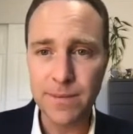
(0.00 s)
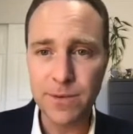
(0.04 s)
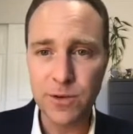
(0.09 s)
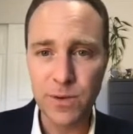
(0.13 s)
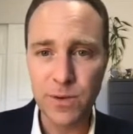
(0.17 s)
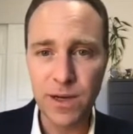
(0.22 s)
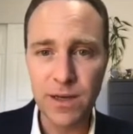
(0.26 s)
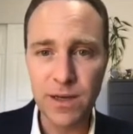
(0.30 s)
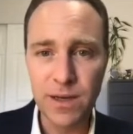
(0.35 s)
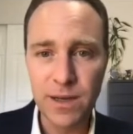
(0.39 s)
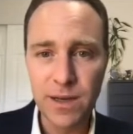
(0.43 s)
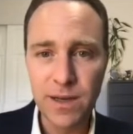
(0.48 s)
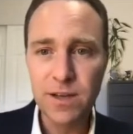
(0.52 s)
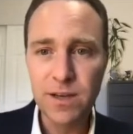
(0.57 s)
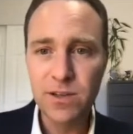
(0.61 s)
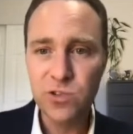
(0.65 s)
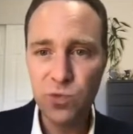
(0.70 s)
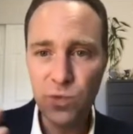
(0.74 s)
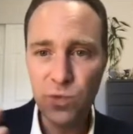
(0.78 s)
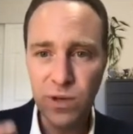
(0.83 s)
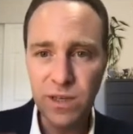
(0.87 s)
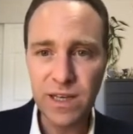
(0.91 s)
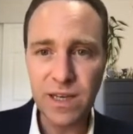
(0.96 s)
run,
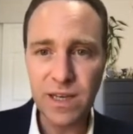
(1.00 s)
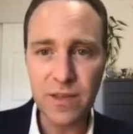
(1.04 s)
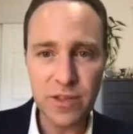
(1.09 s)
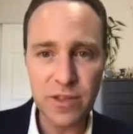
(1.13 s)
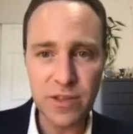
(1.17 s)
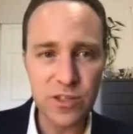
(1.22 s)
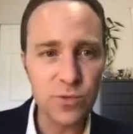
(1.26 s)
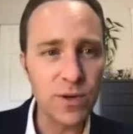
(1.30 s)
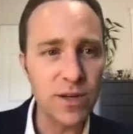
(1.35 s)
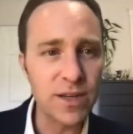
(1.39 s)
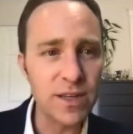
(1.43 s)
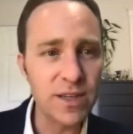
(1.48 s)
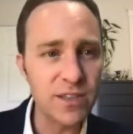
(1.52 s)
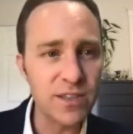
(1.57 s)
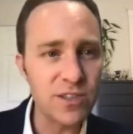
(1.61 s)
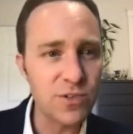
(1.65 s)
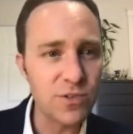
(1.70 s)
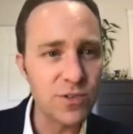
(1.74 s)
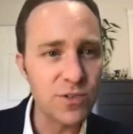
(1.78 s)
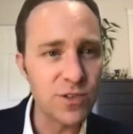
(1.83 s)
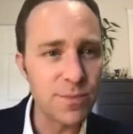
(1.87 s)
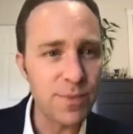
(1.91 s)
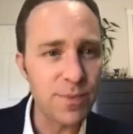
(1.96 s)
so we want to get this running as
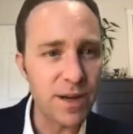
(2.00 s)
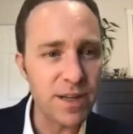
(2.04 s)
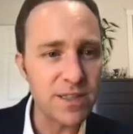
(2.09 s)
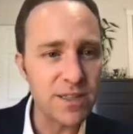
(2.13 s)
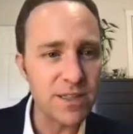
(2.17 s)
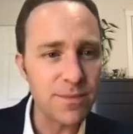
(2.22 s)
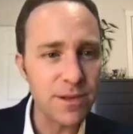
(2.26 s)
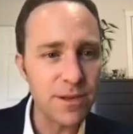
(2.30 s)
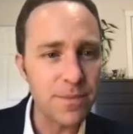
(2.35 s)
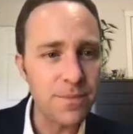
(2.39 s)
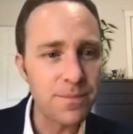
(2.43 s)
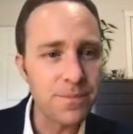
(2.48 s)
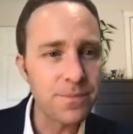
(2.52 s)
soon as possible.